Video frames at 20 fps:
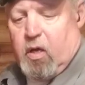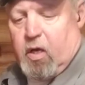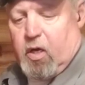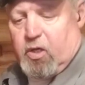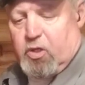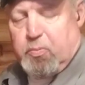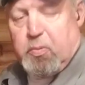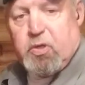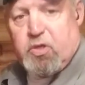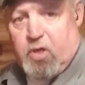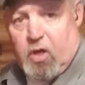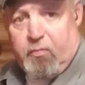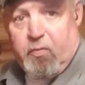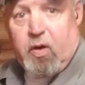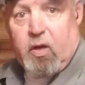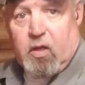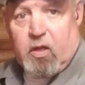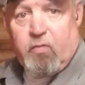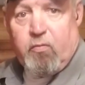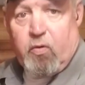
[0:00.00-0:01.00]

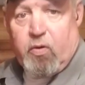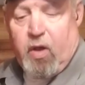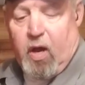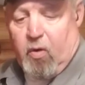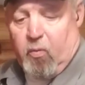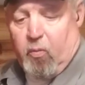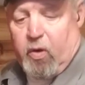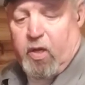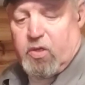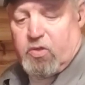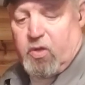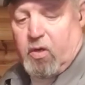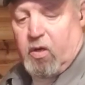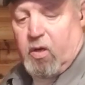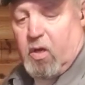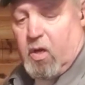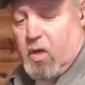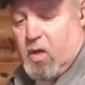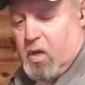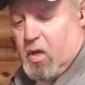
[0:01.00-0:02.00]
specifically for that reason.
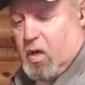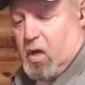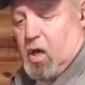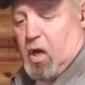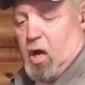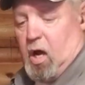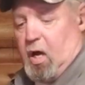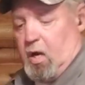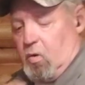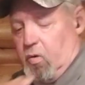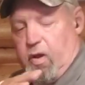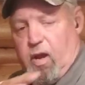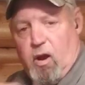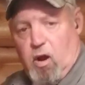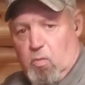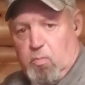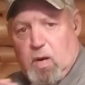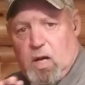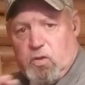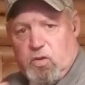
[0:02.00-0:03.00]
I don't
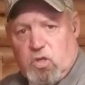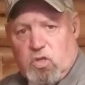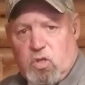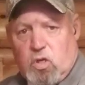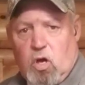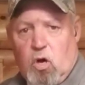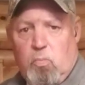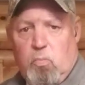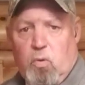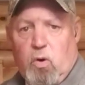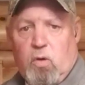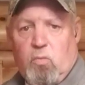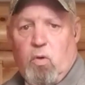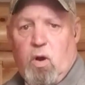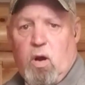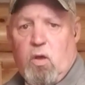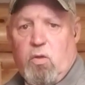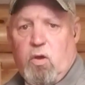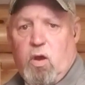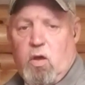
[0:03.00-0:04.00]
care about the slope one
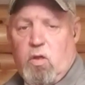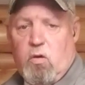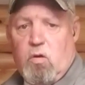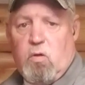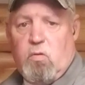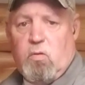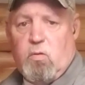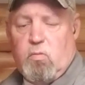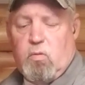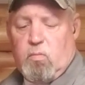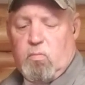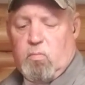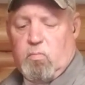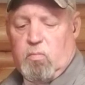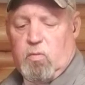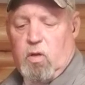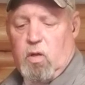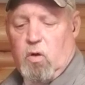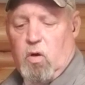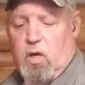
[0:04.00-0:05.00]
way or the other,
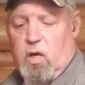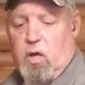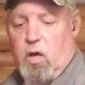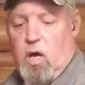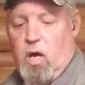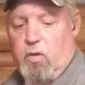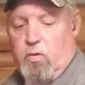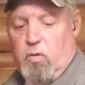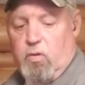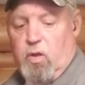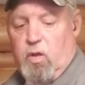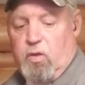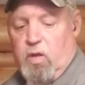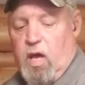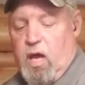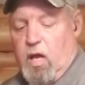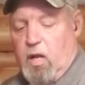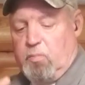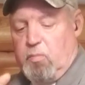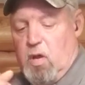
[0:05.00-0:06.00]
you know, other than
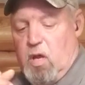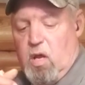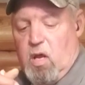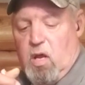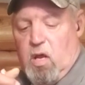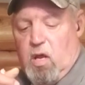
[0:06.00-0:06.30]
that.